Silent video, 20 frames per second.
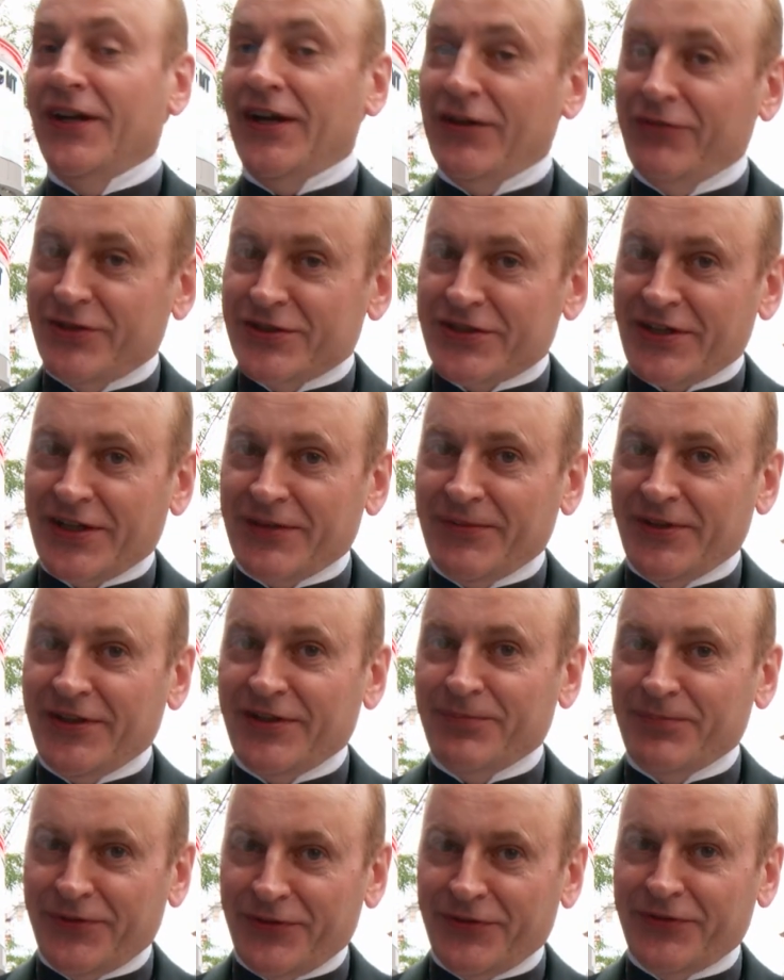of which I am the
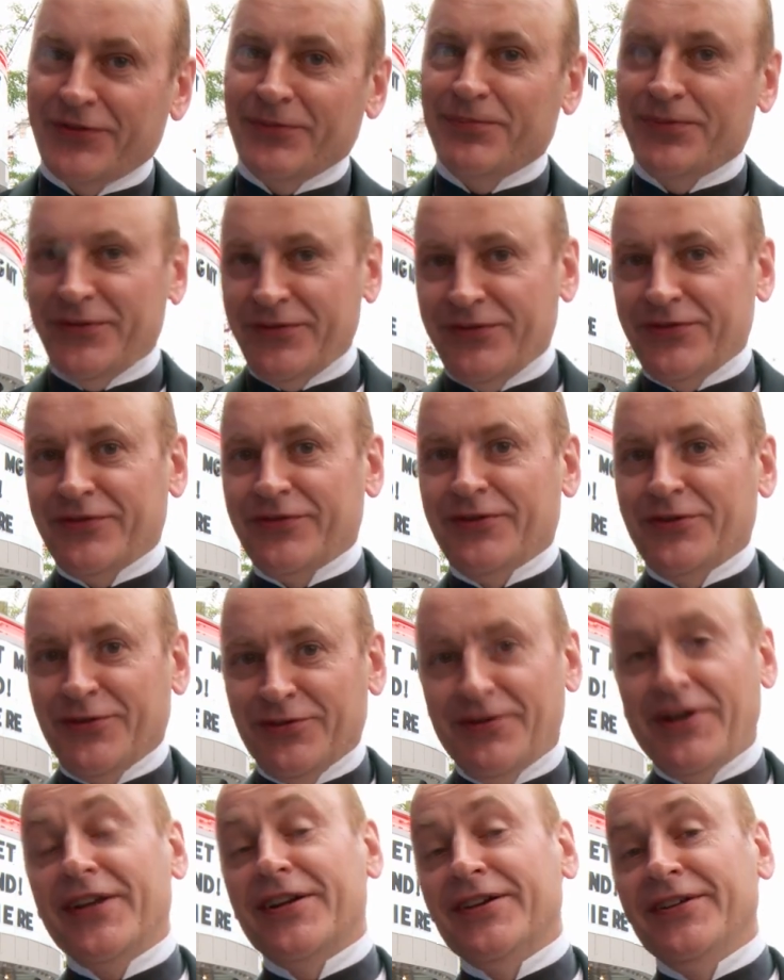composer, producer,
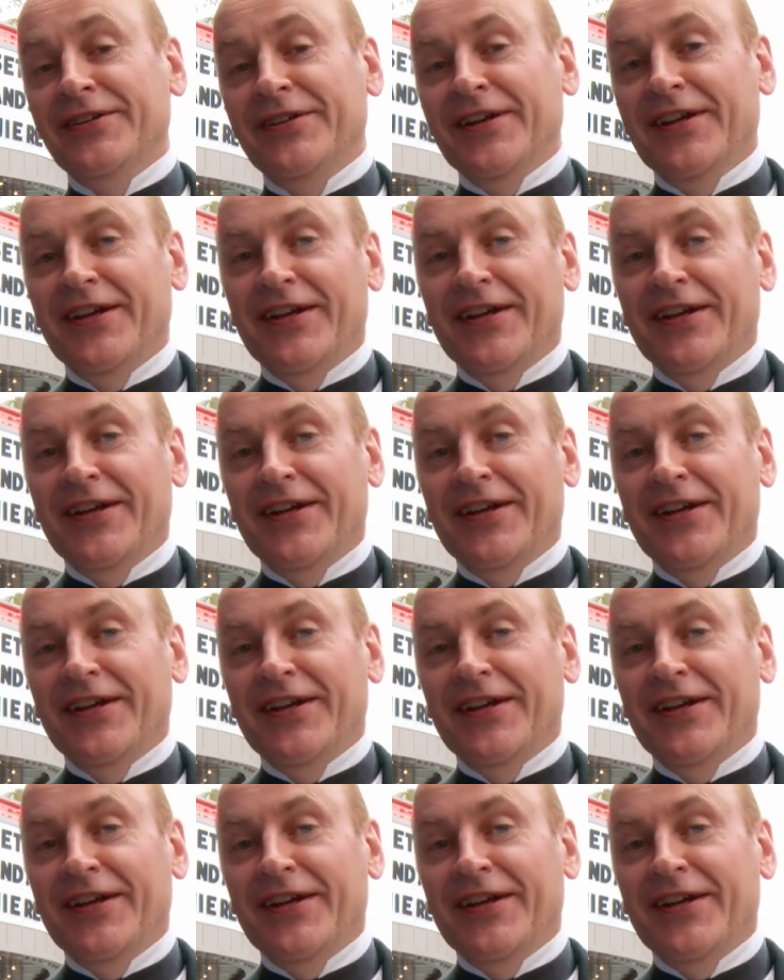co-writer.